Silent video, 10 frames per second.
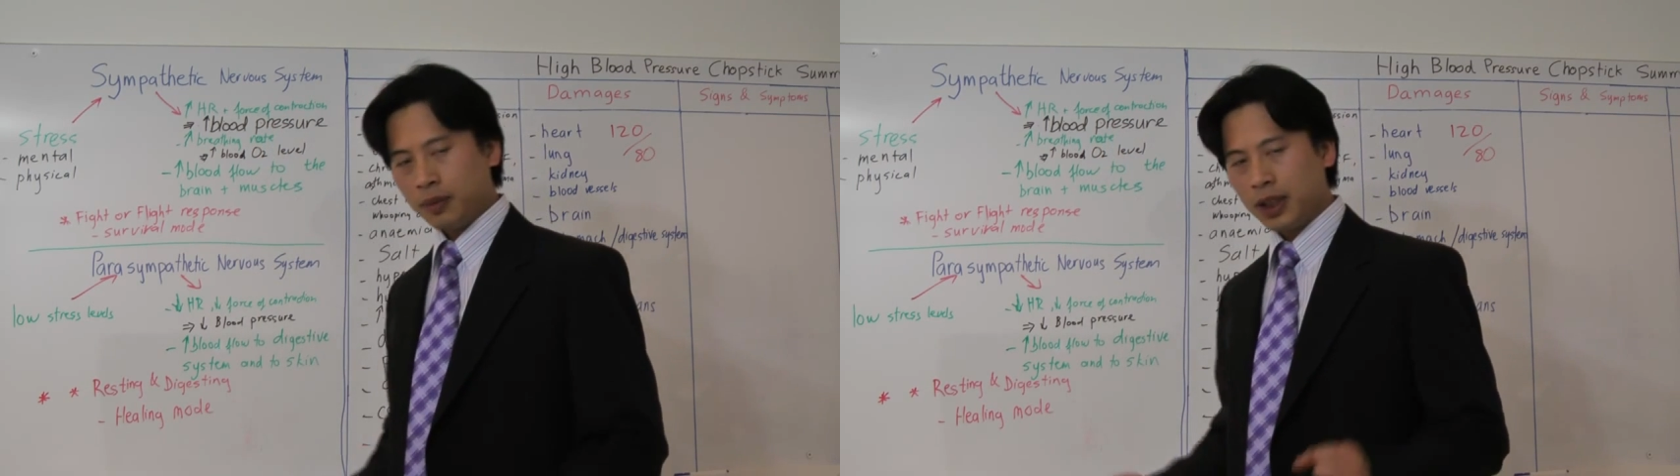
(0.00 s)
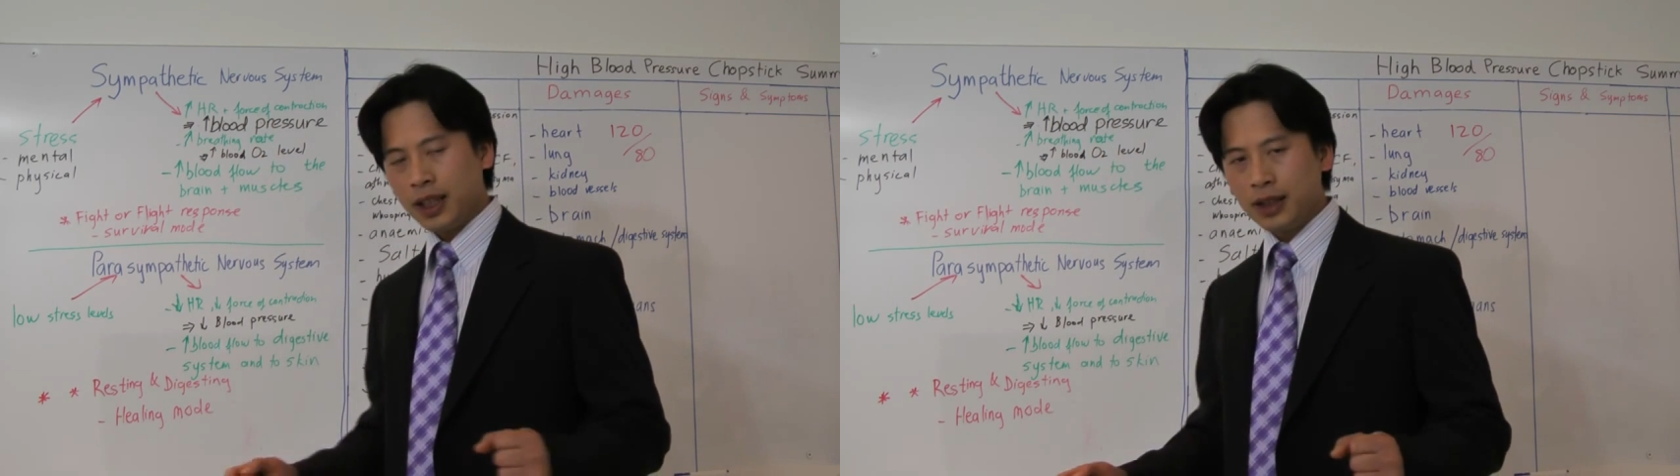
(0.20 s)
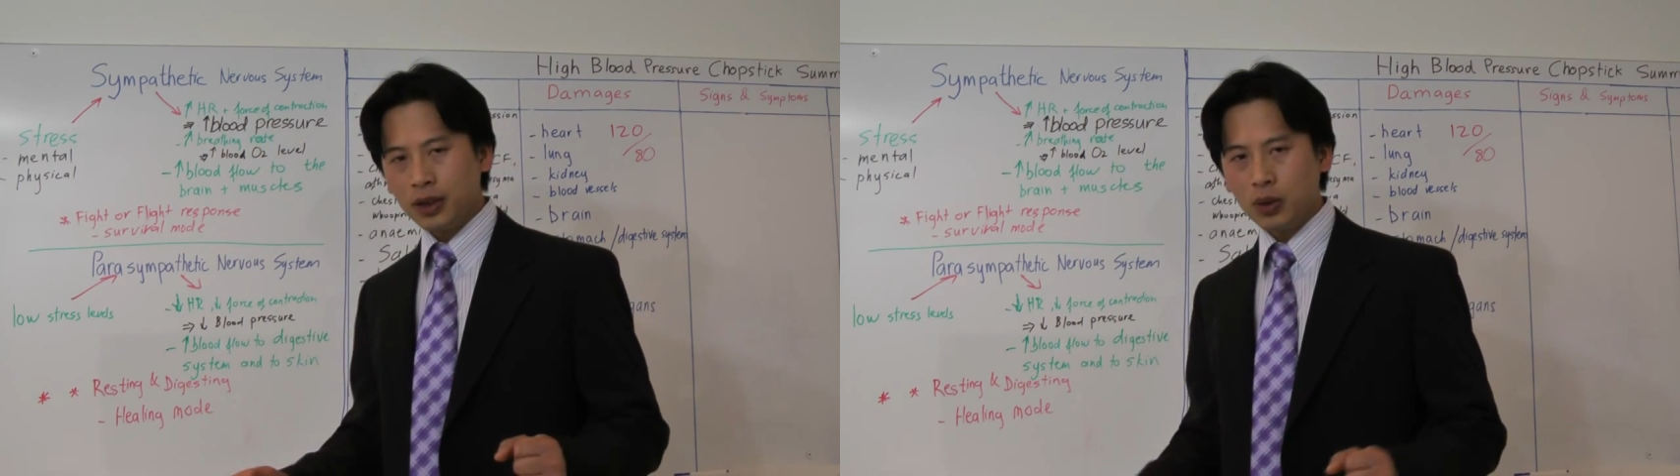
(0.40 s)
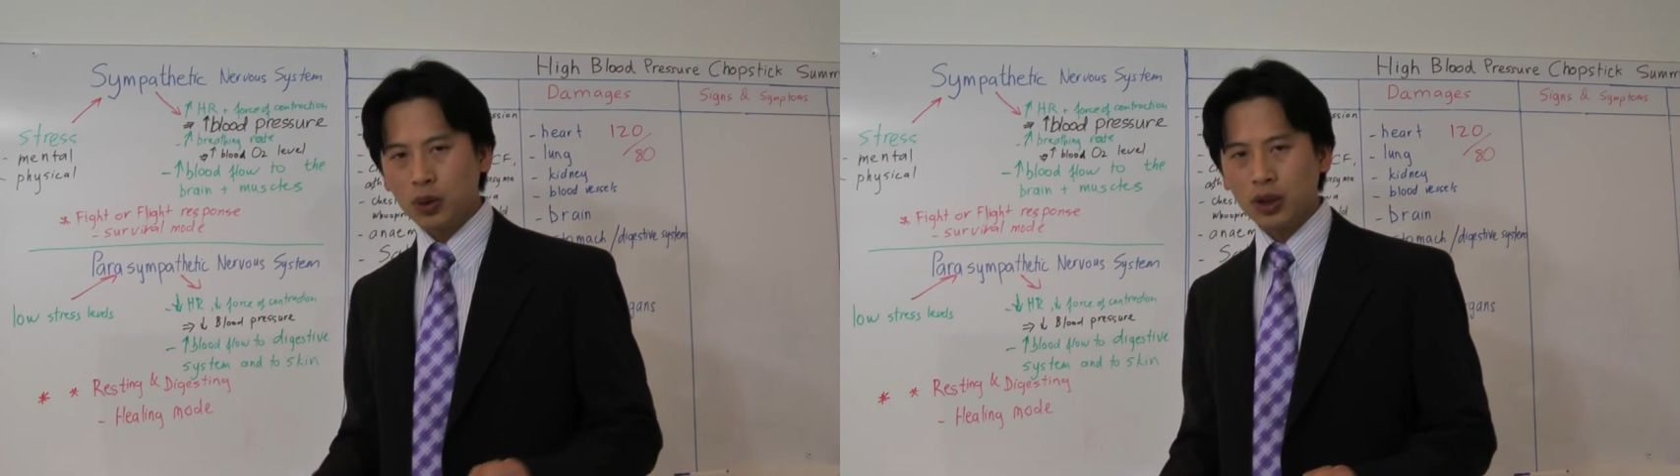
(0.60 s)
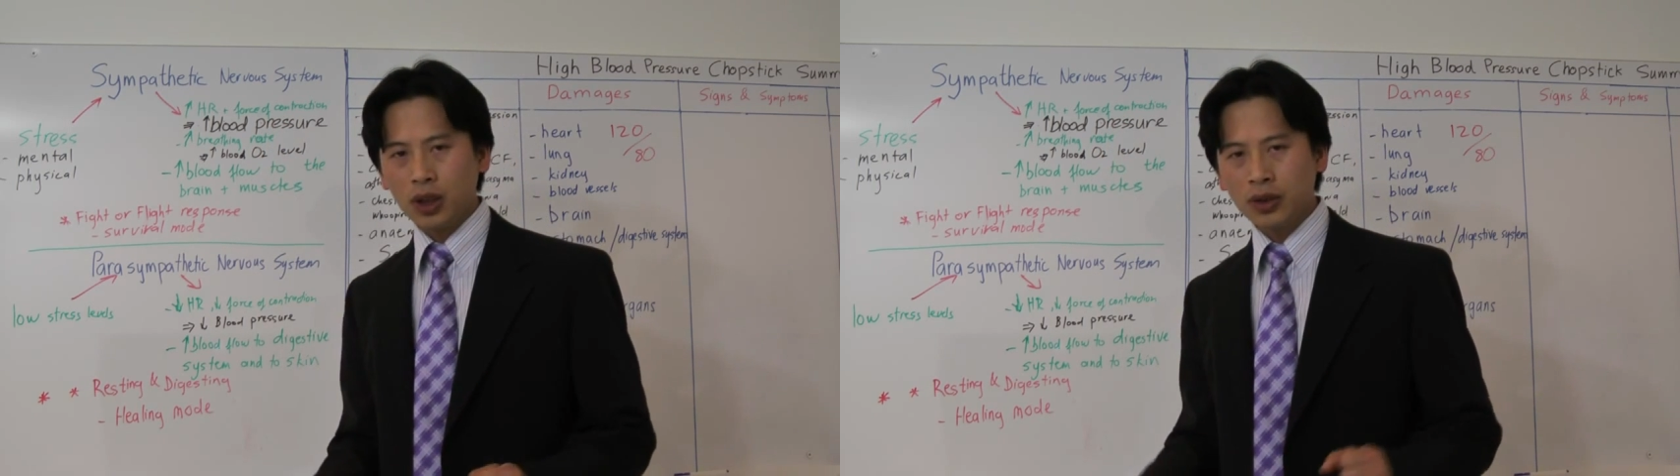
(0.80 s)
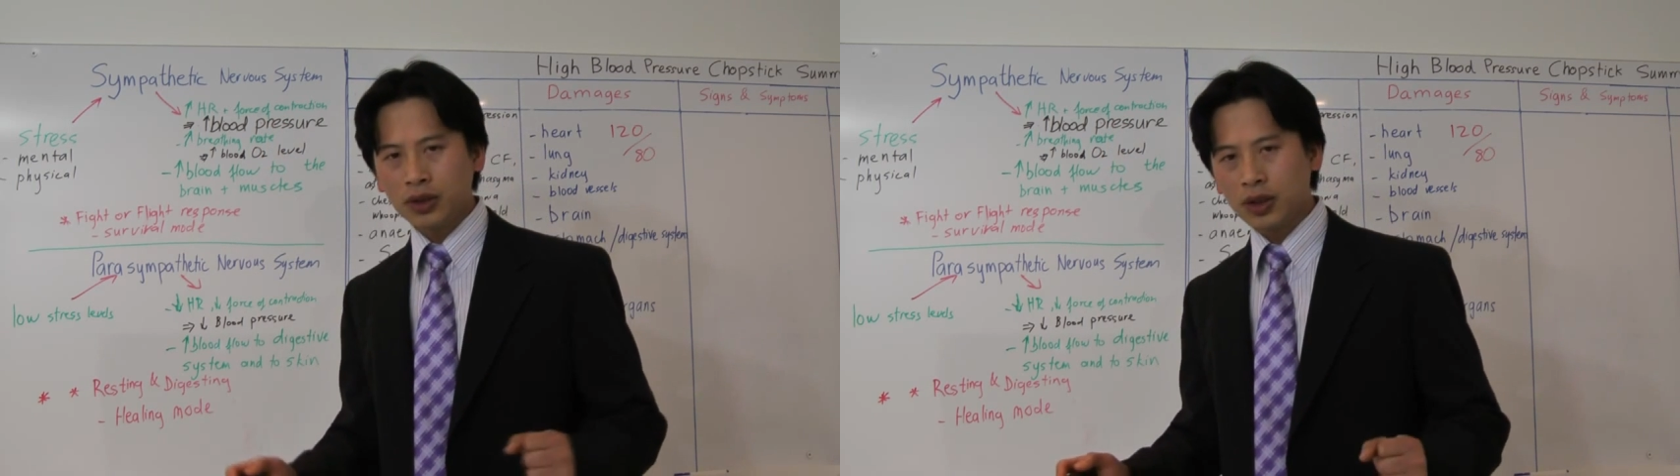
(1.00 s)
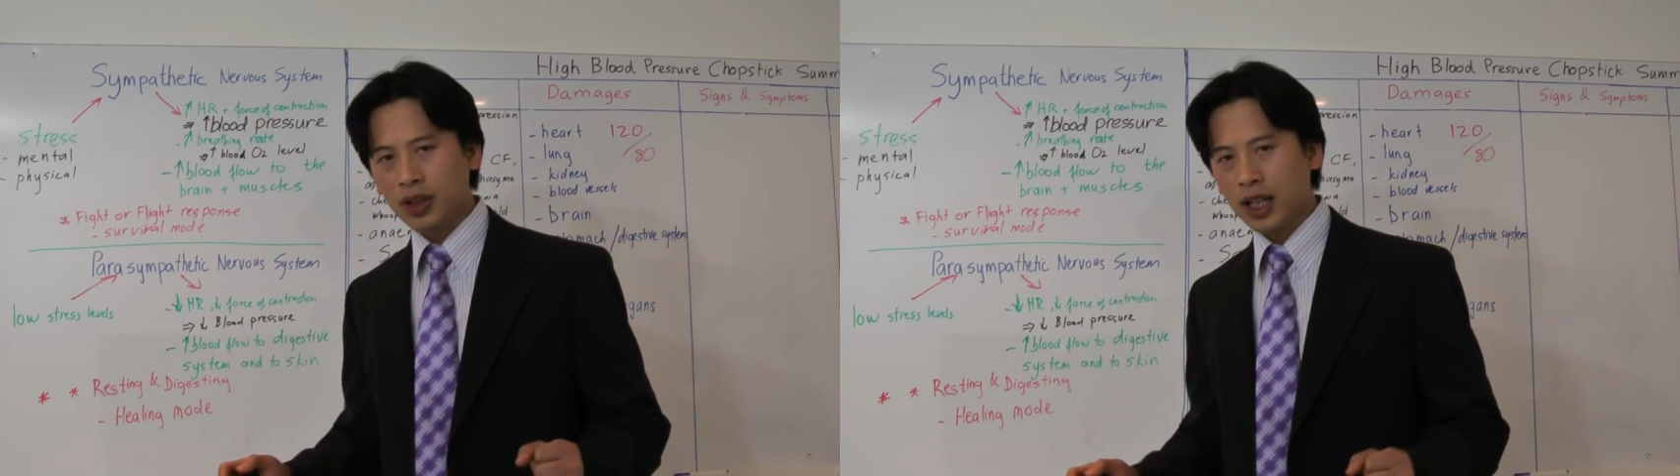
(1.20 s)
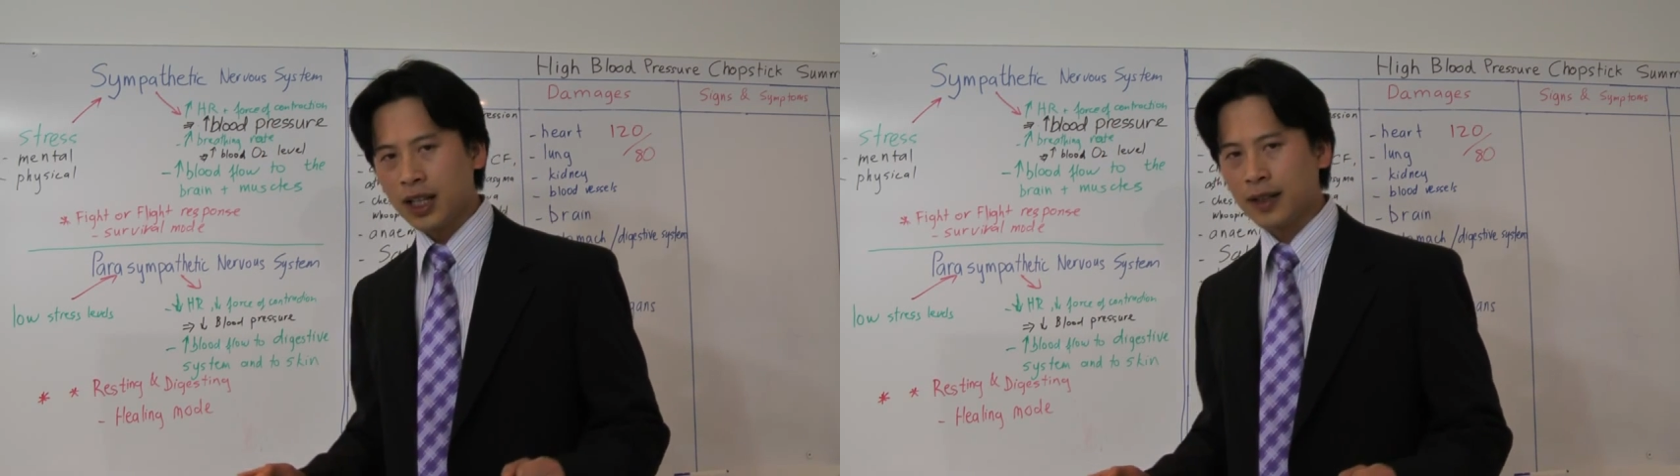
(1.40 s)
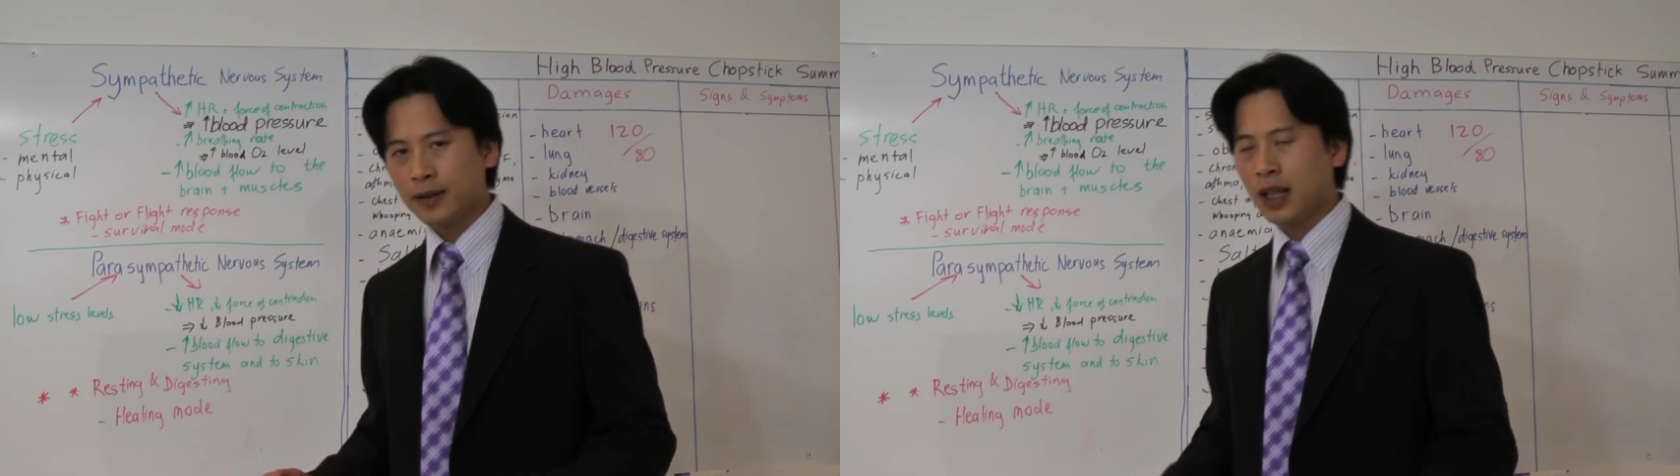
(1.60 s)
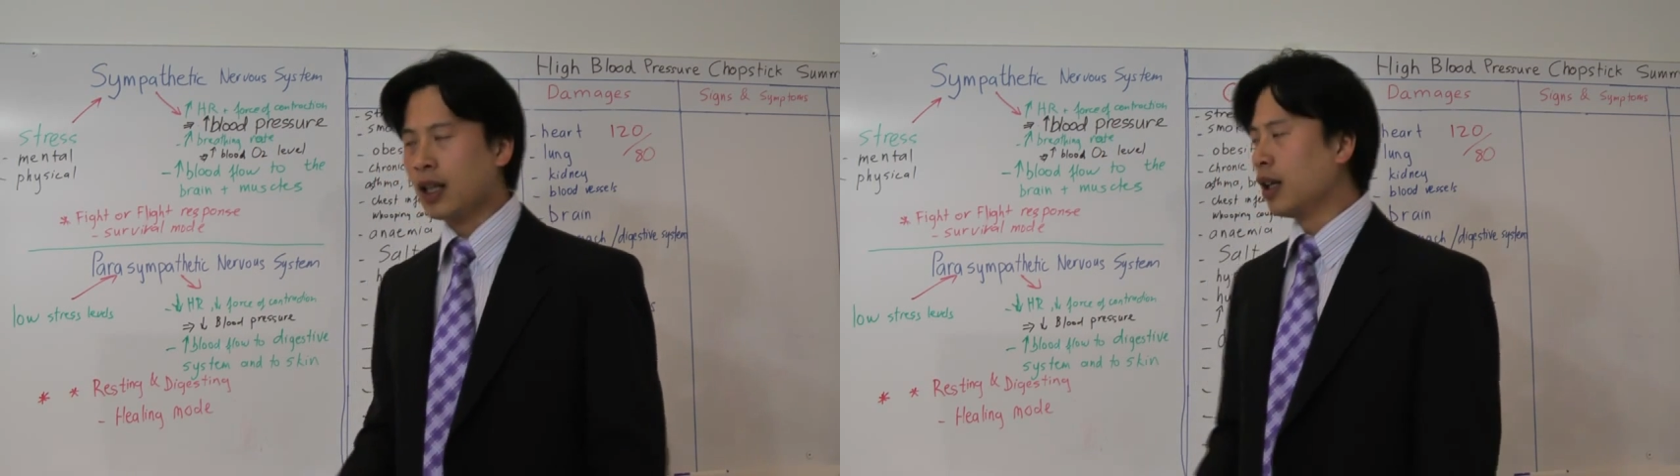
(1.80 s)
But then you would also
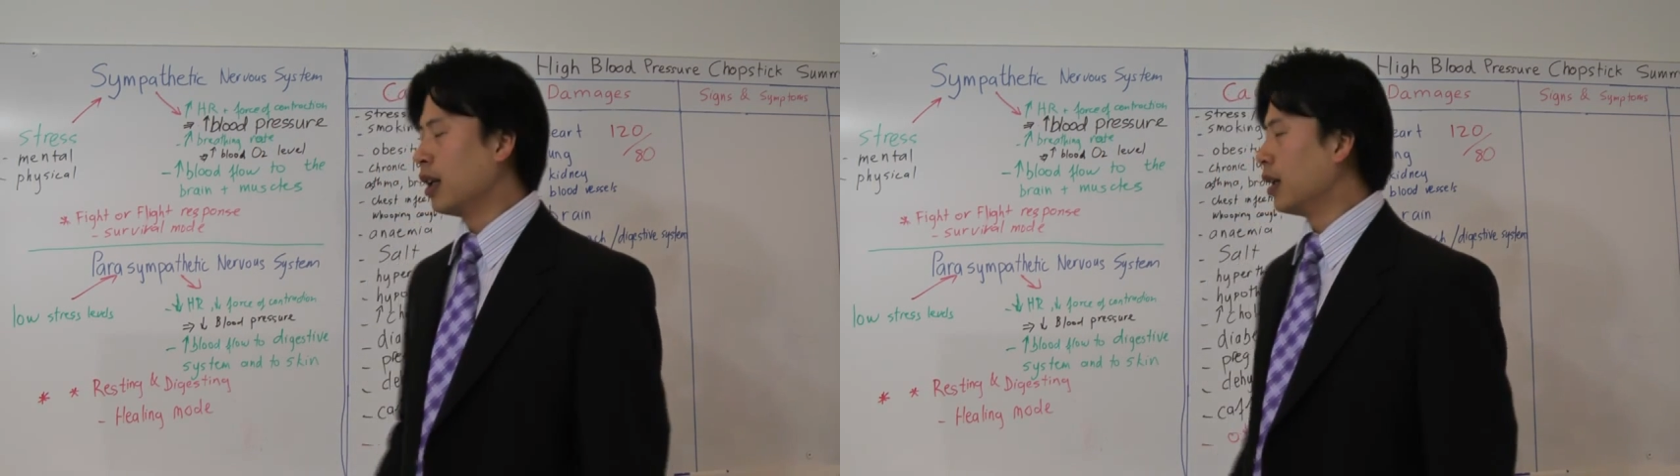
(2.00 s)
have